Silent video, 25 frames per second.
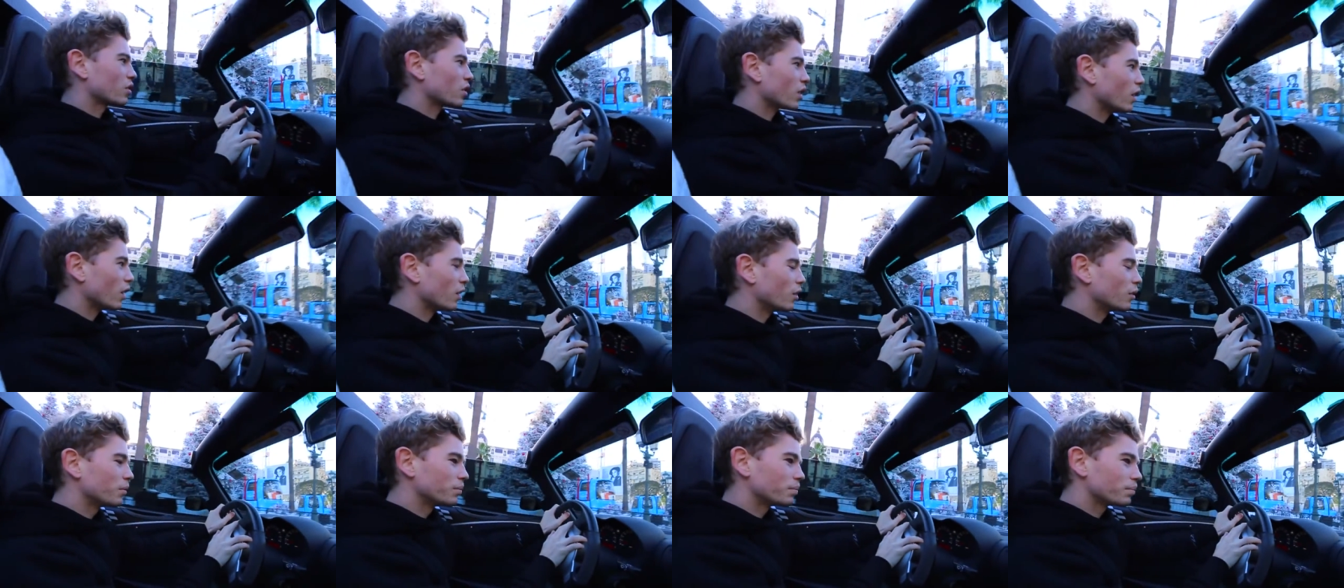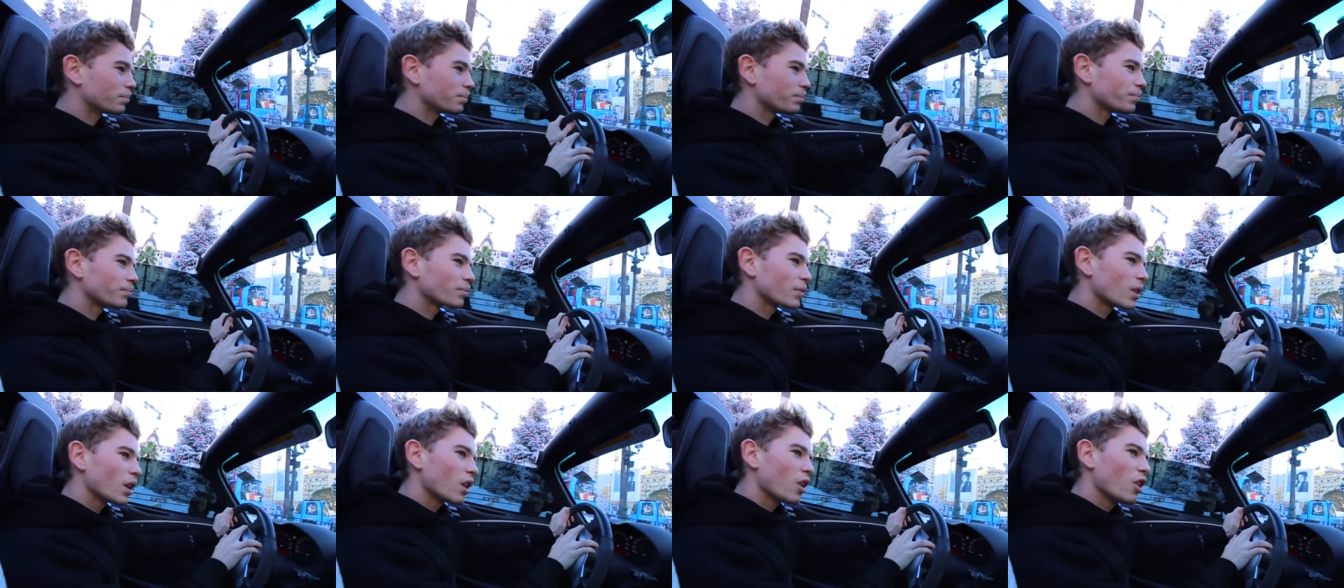so
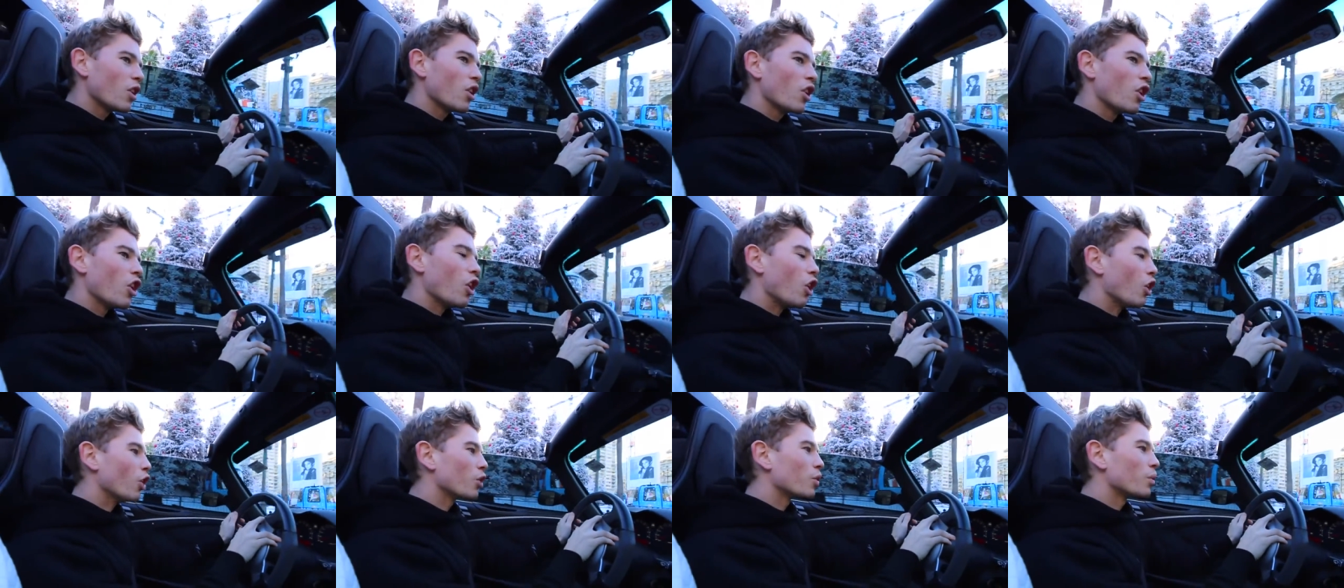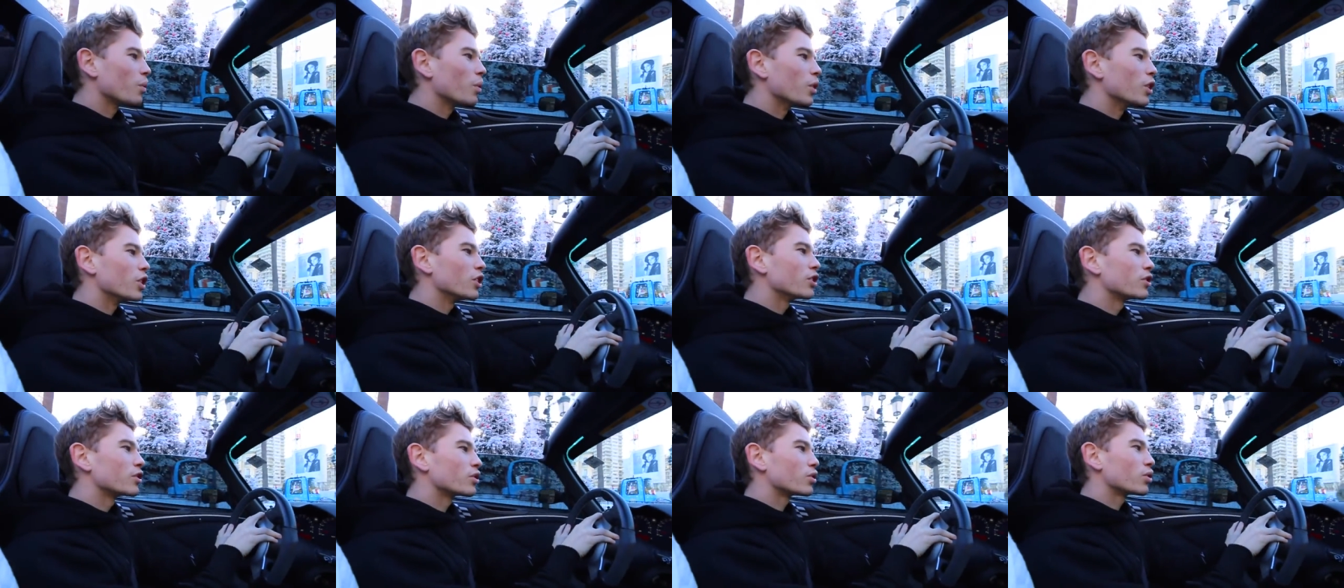
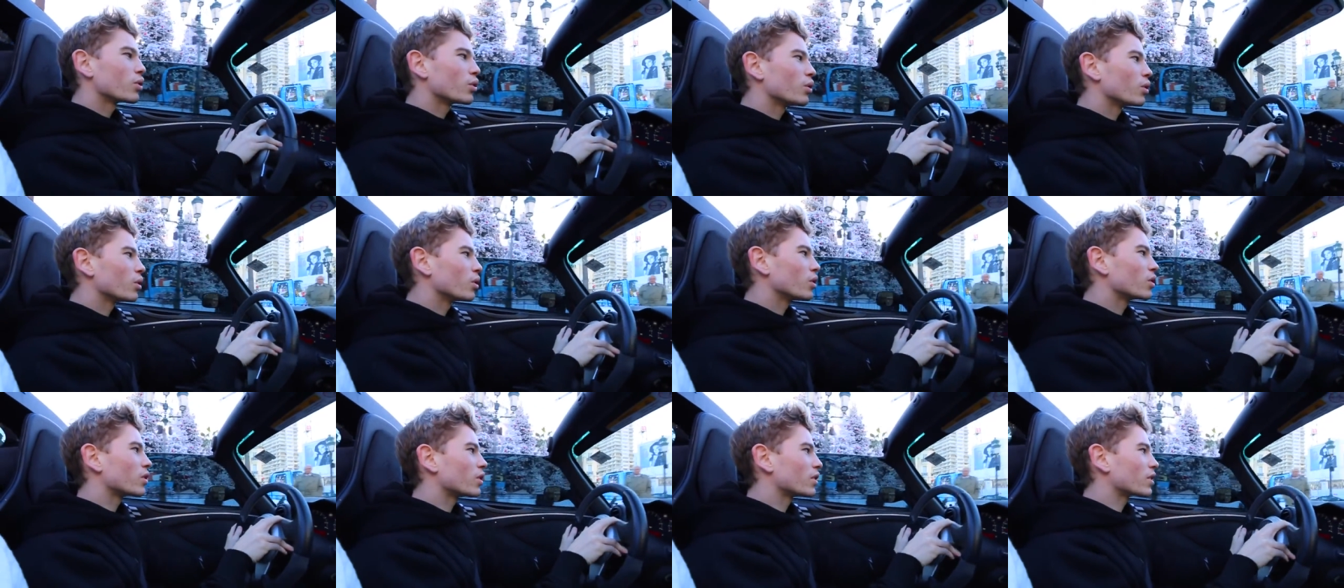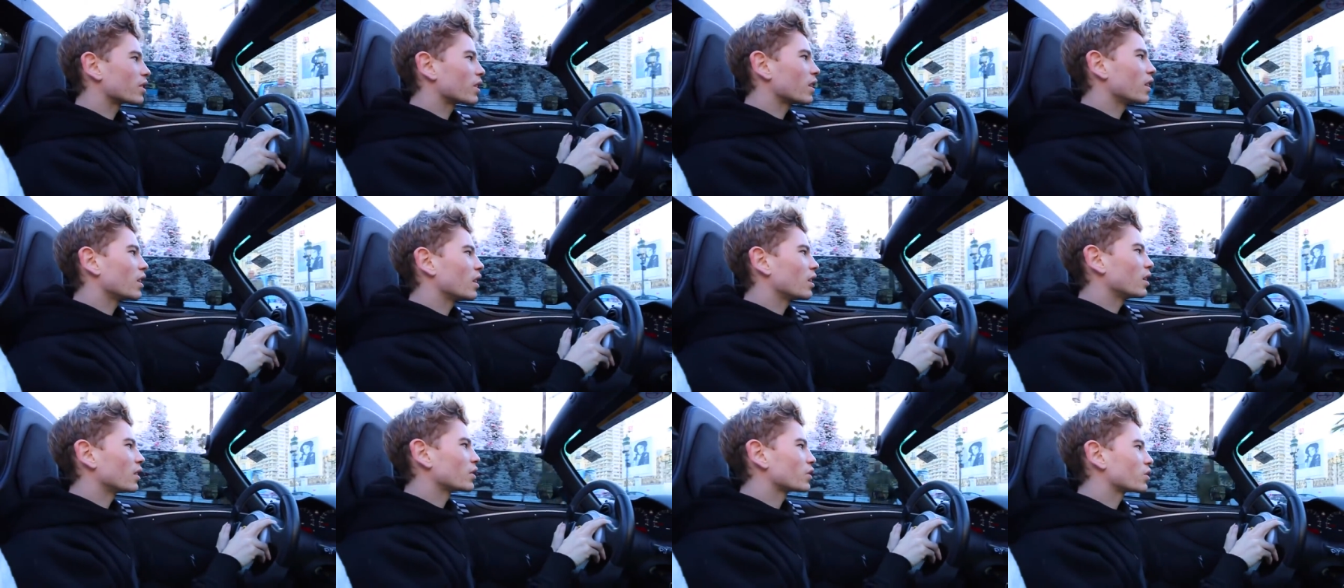onwards towards,
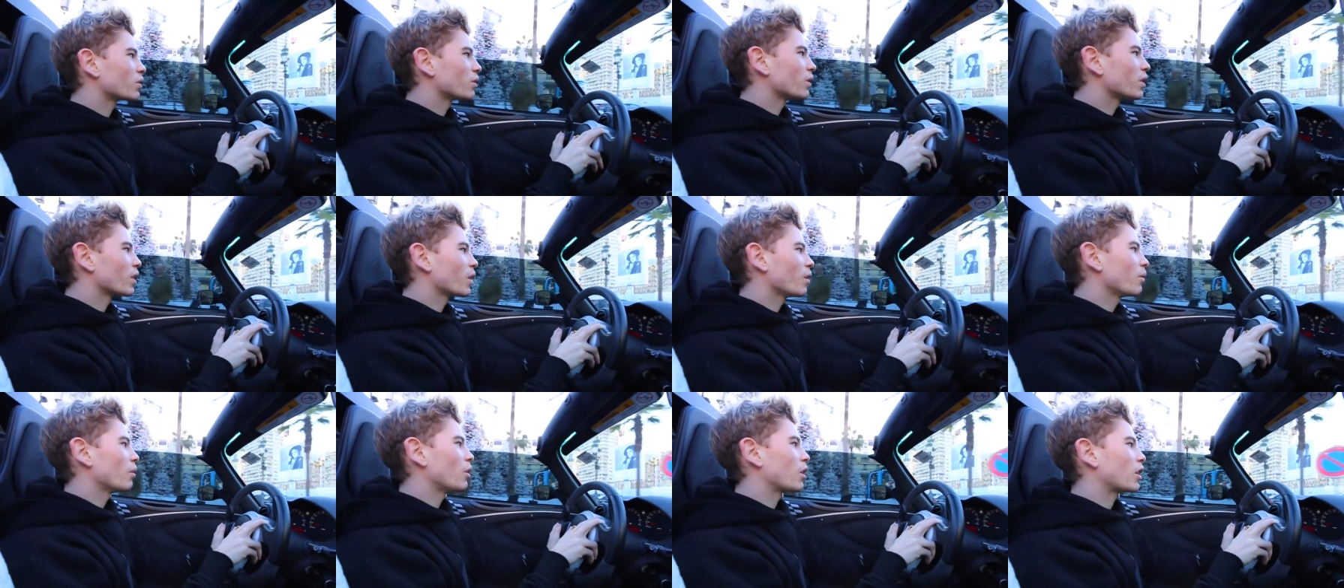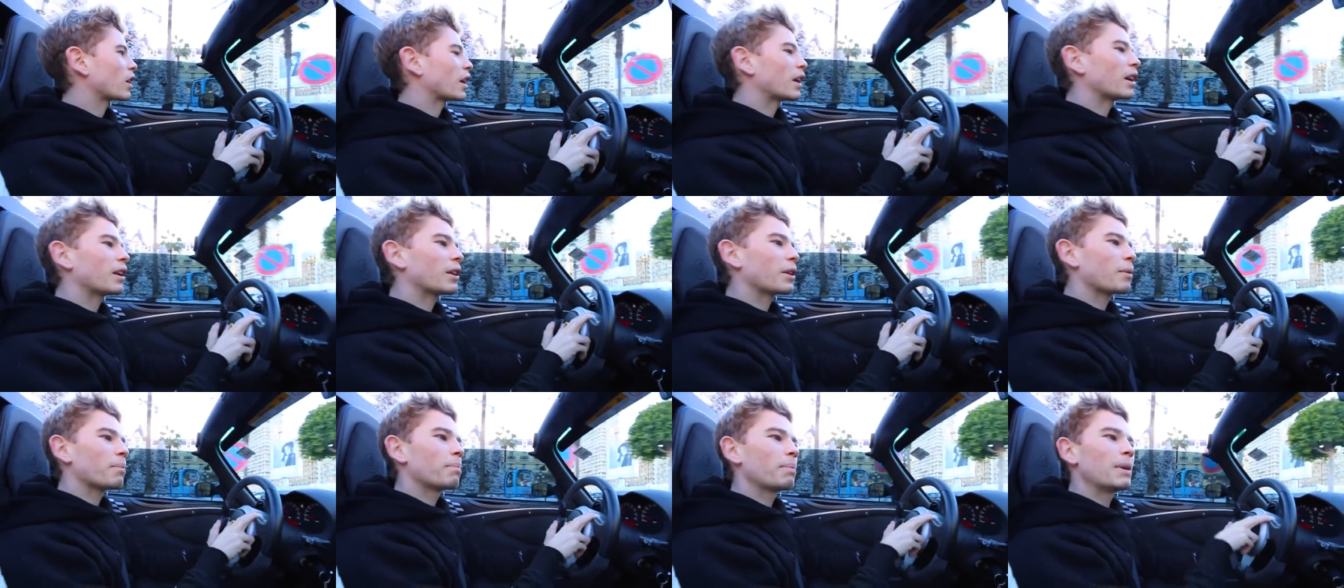uh, shall we go work
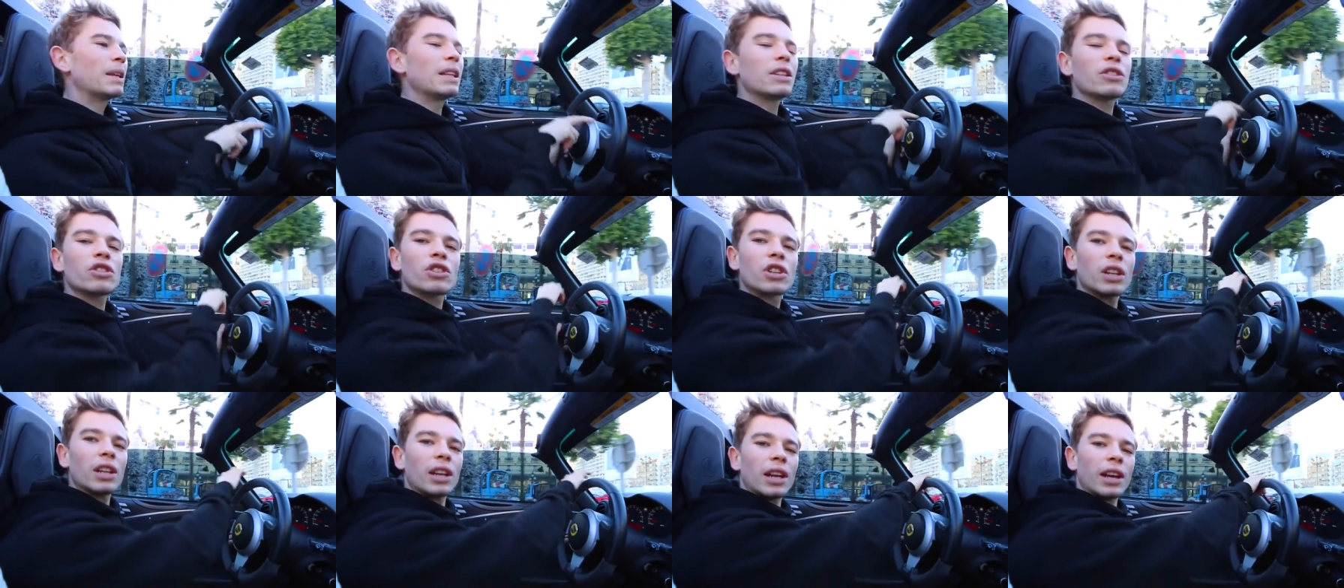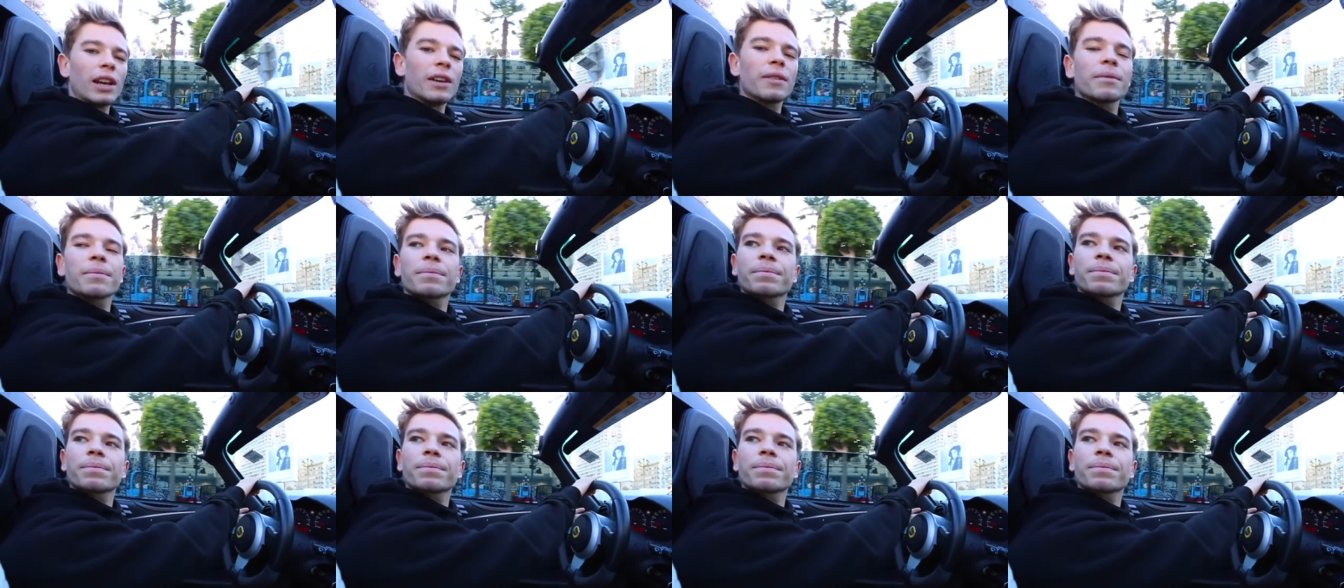out on the beach today?